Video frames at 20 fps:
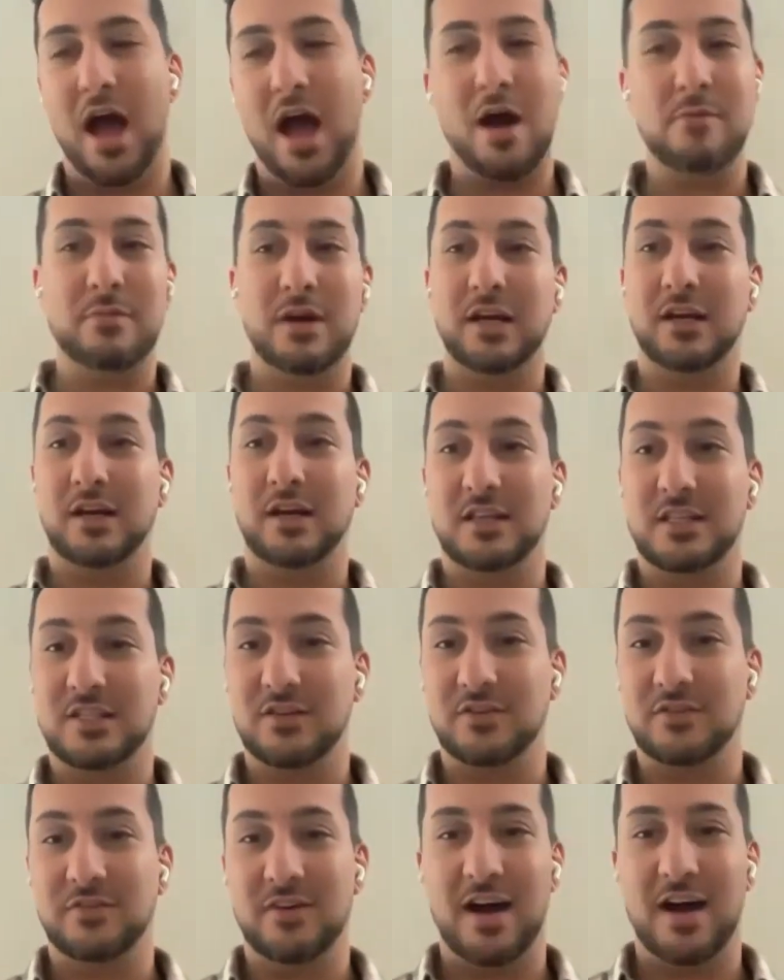How am I going to
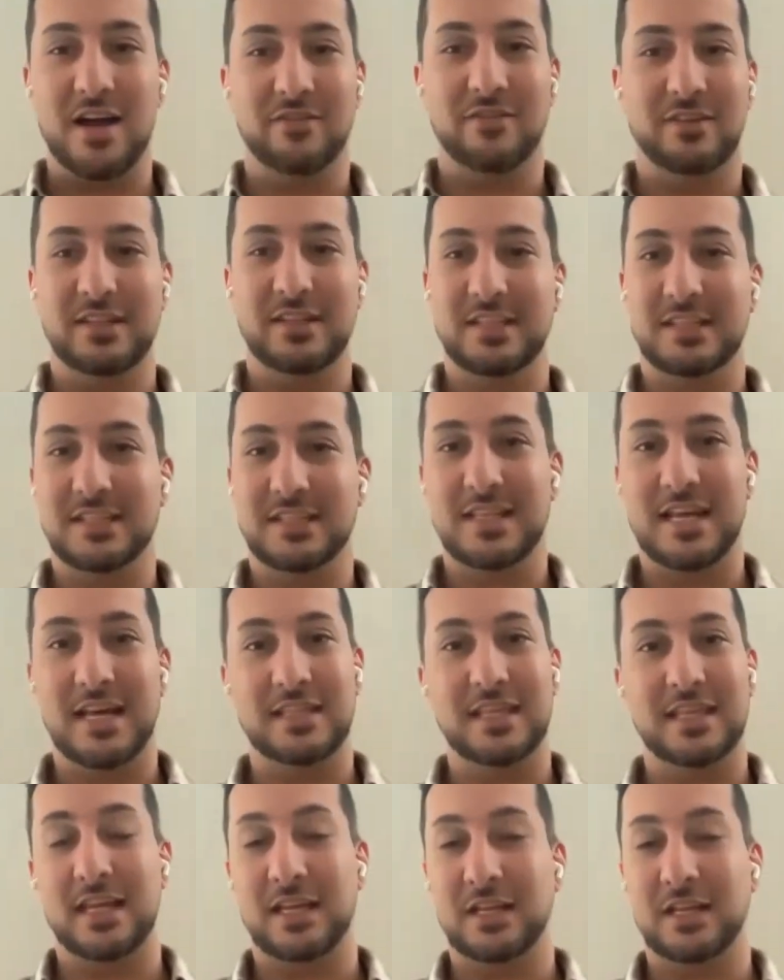survive in this
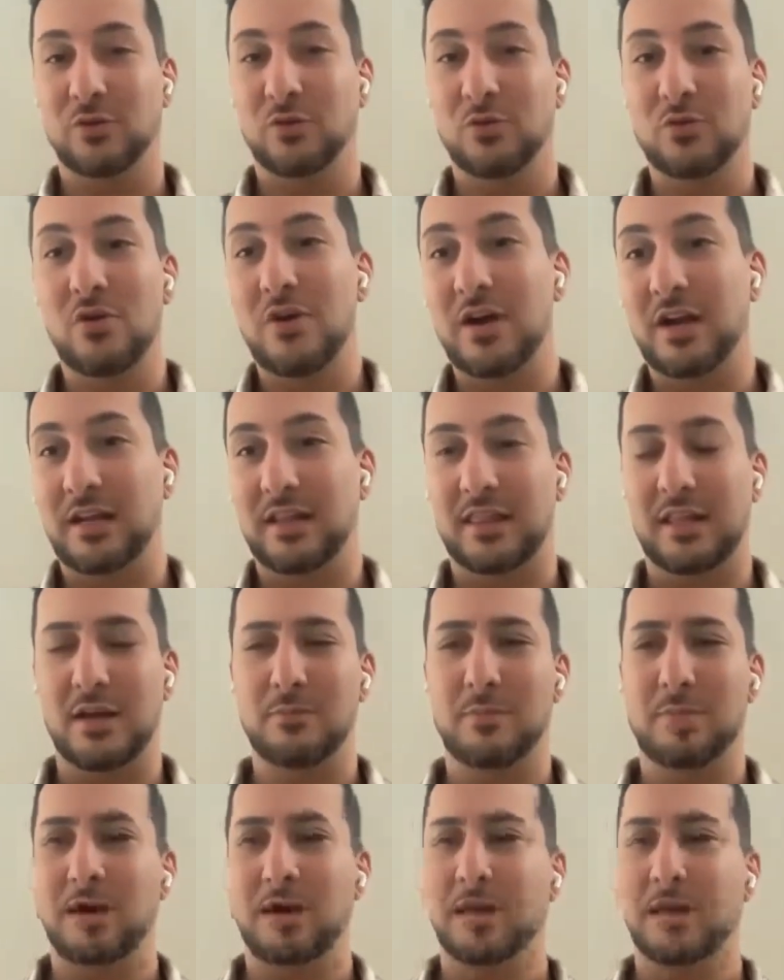land that I don't know
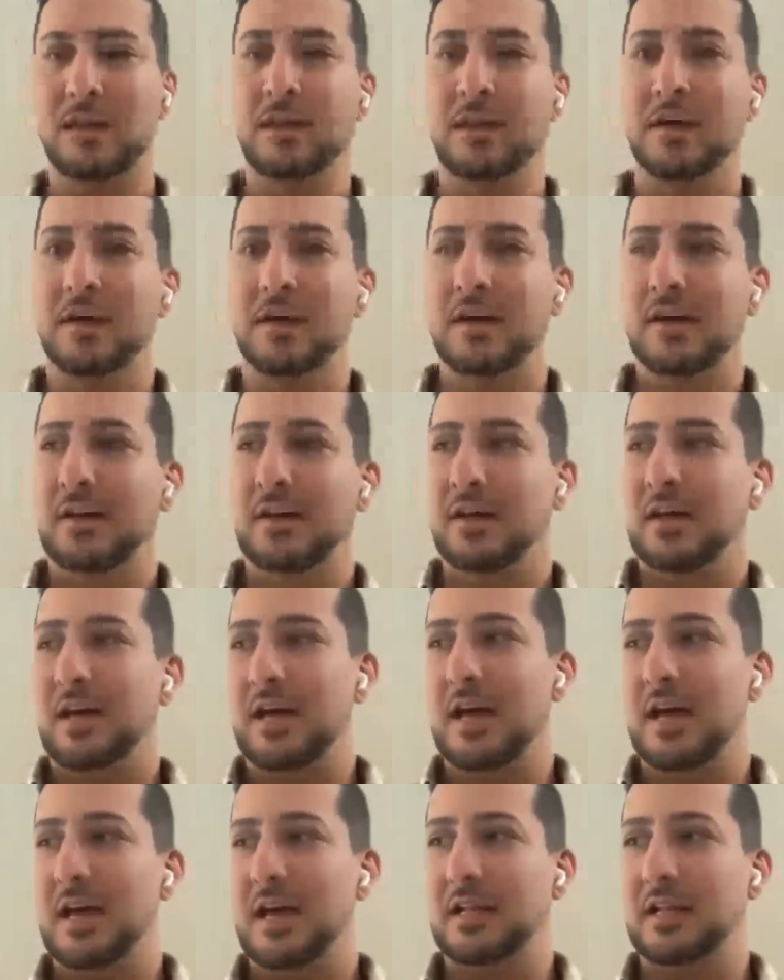anything about?
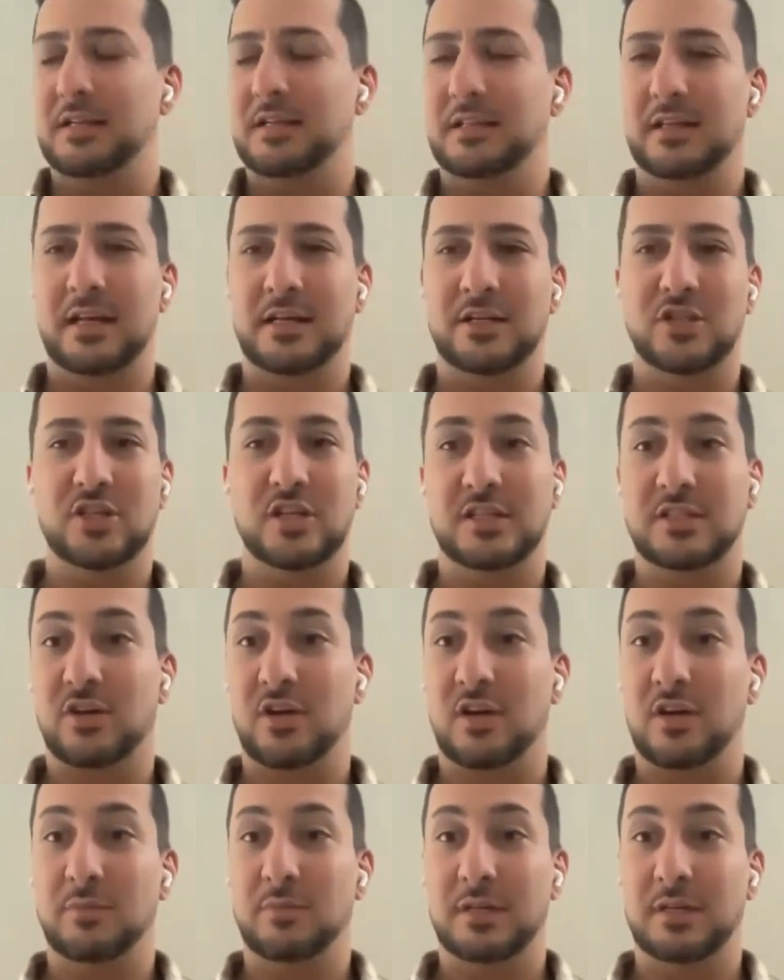And
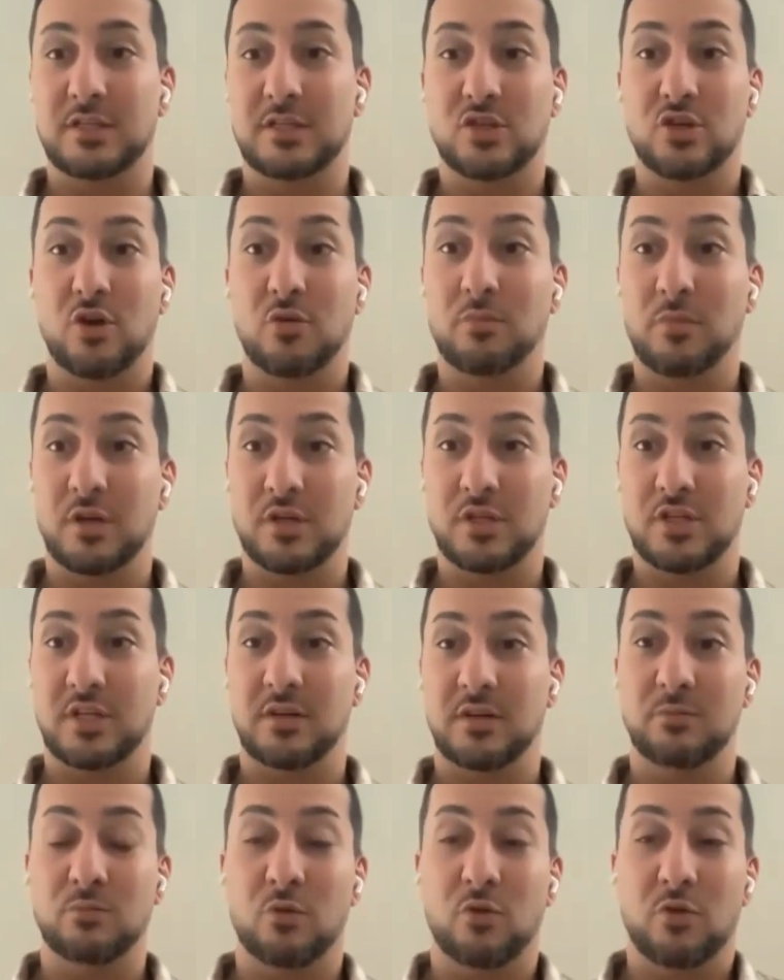shit's going to be so
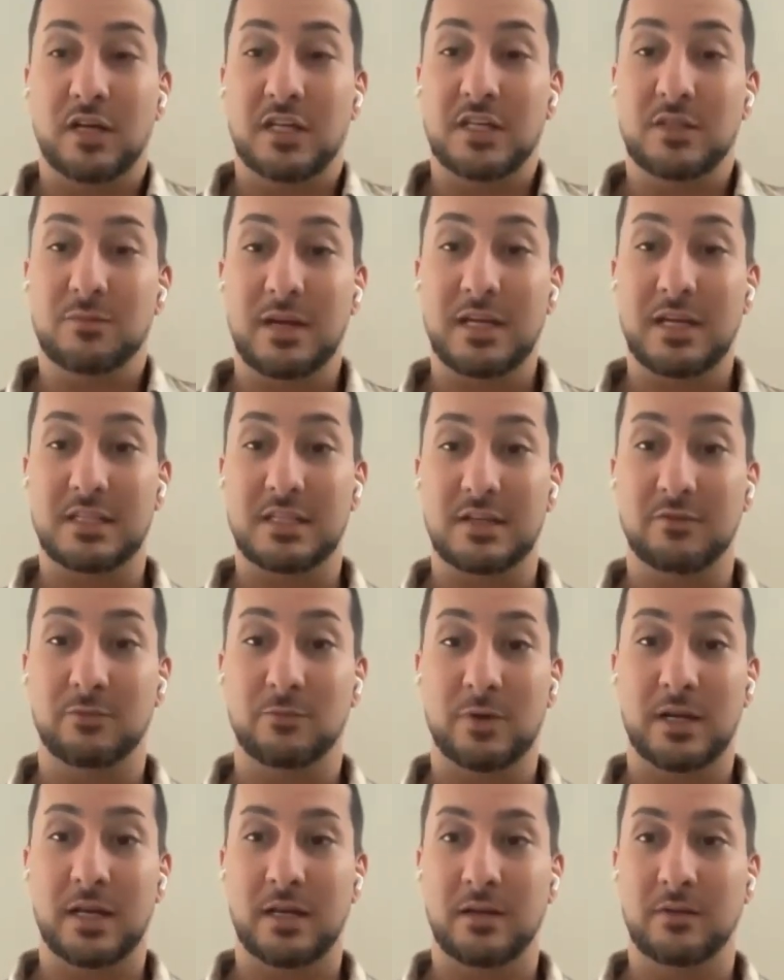much more
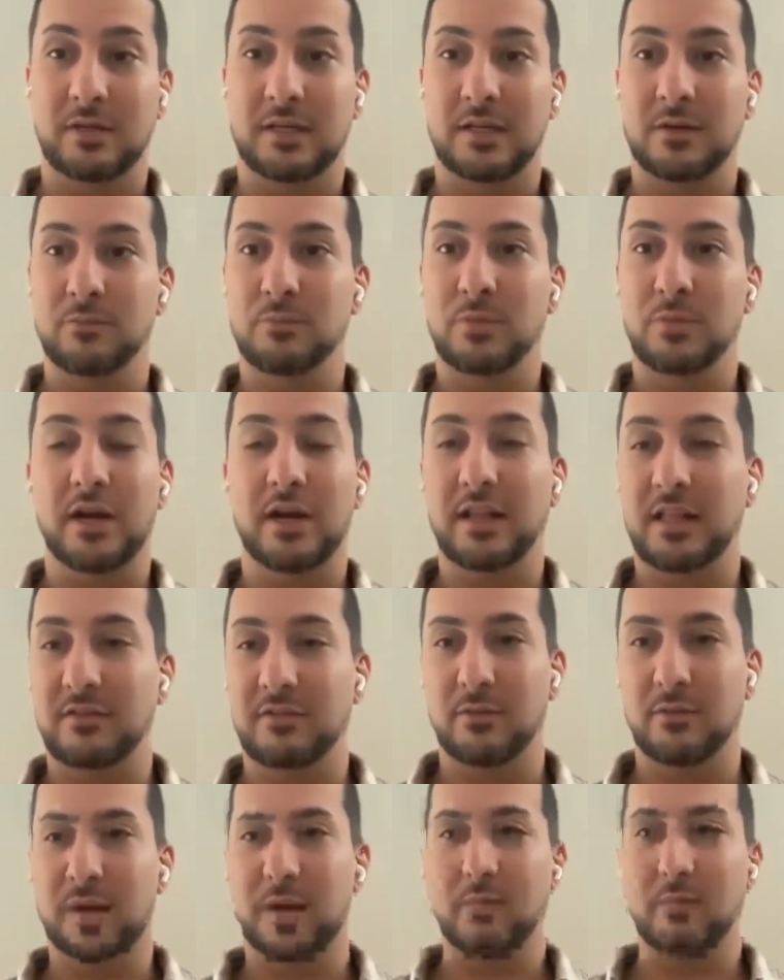expensive when I can barely
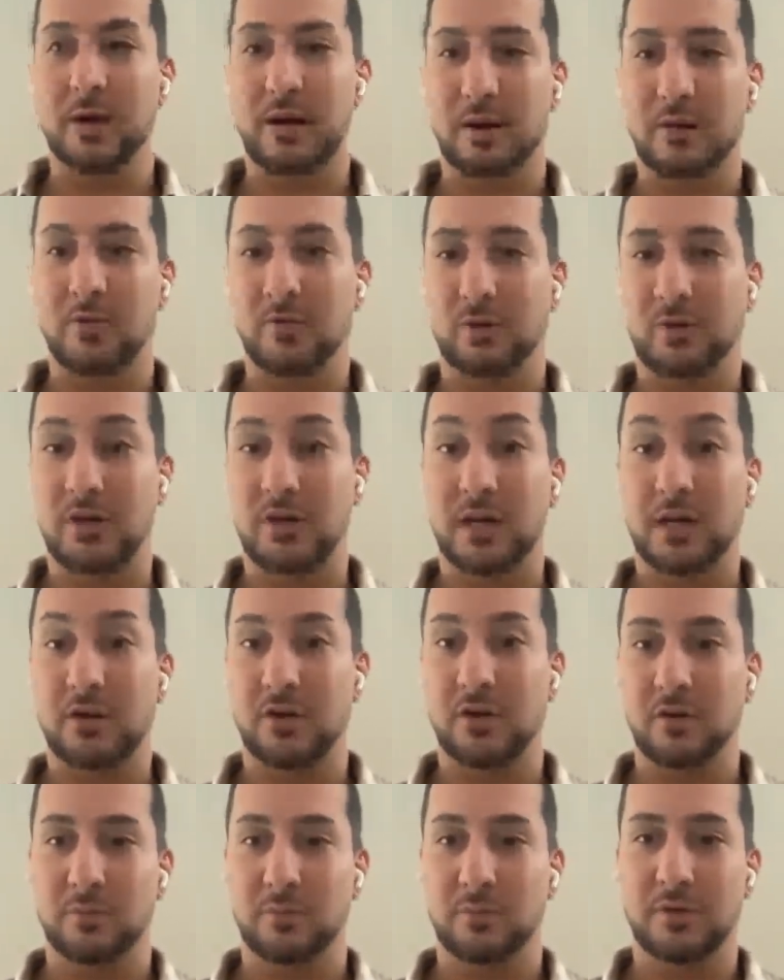even pay my own
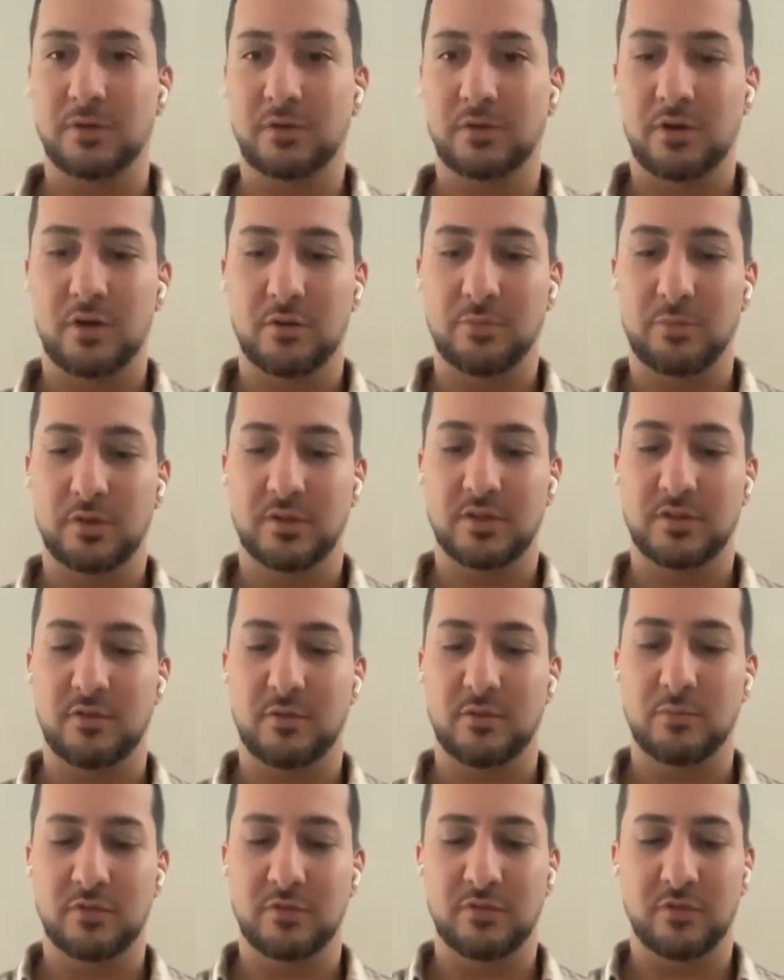credit card bills
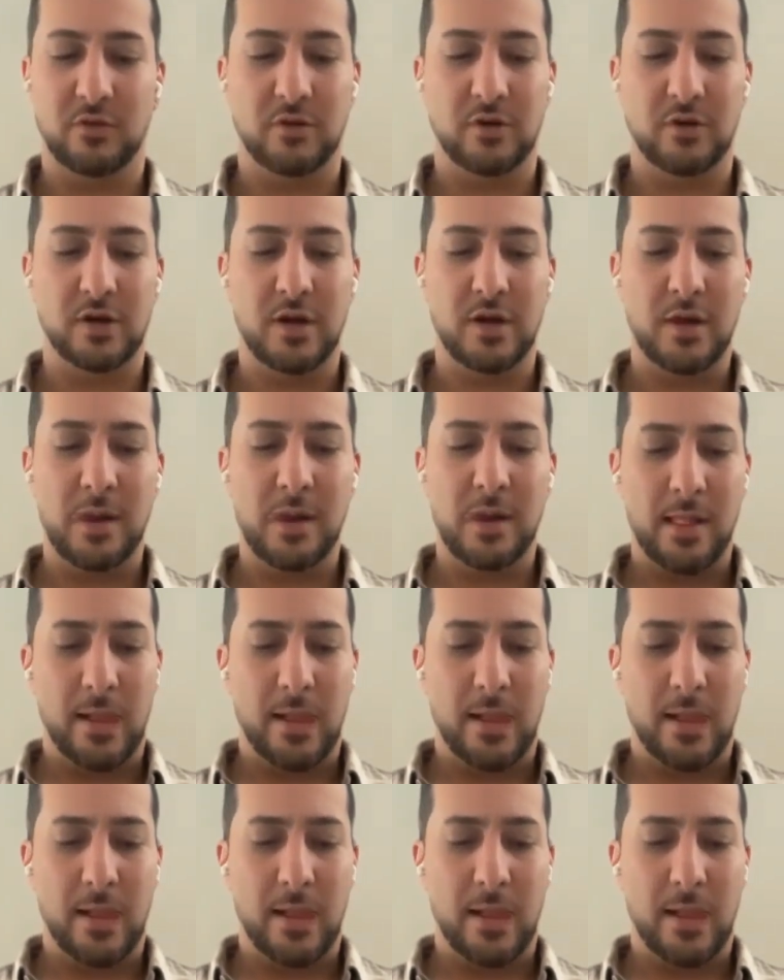from before.